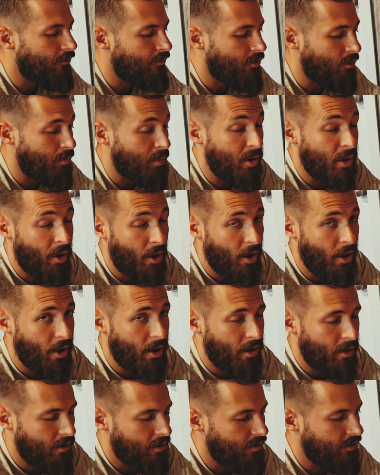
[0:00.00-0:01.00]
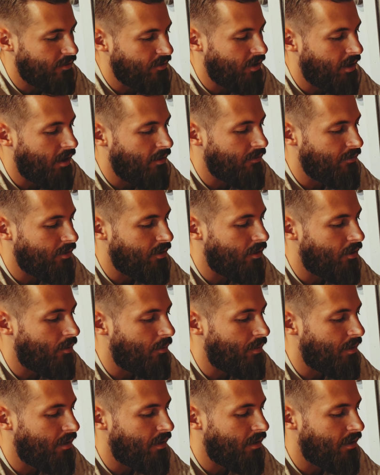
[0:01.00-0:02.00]
you'd be lying, because I haven't done it all
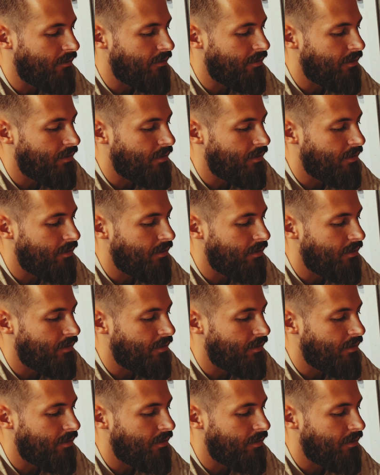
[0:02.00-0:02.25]
my life.